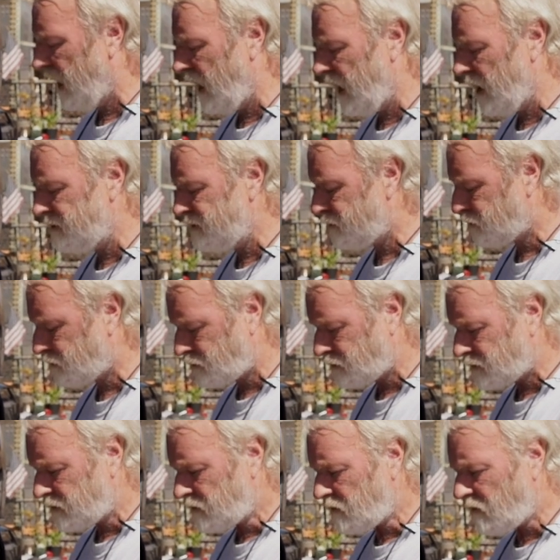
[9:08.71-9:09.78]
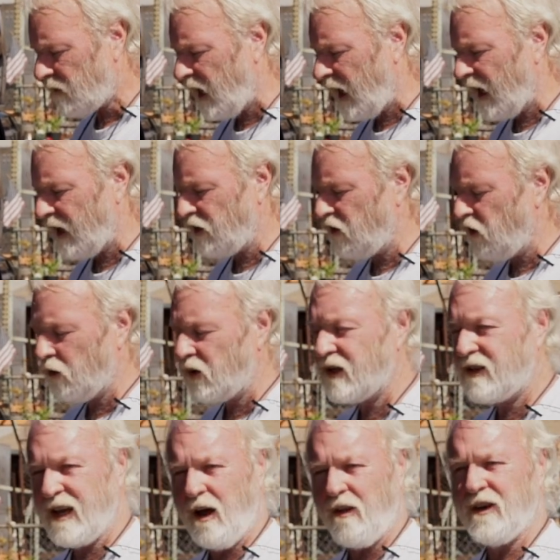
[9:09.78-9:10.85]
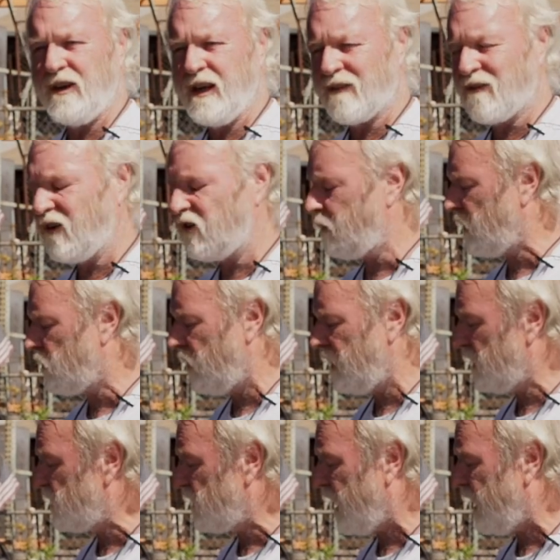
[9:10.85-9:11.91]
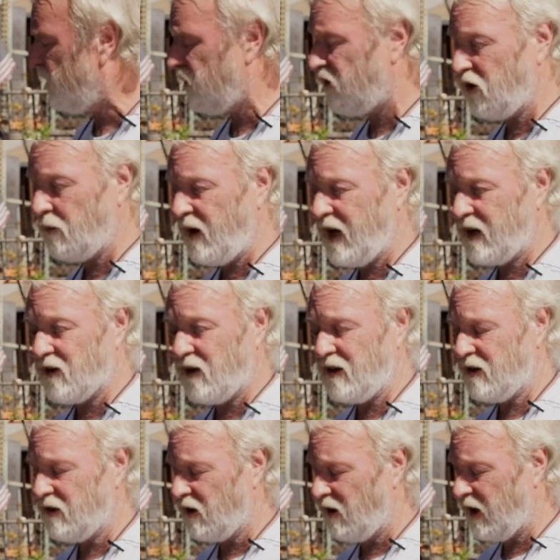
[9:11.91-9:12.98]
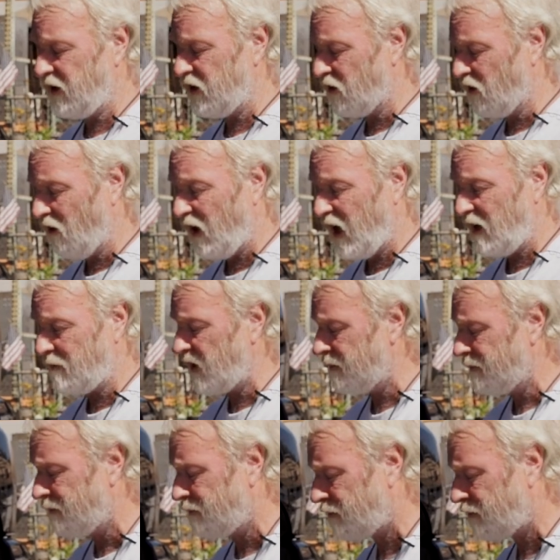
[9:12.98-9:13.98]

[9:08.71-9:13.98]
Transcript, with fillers: um, and you can tell the difference between the changes you make on, on your alignment.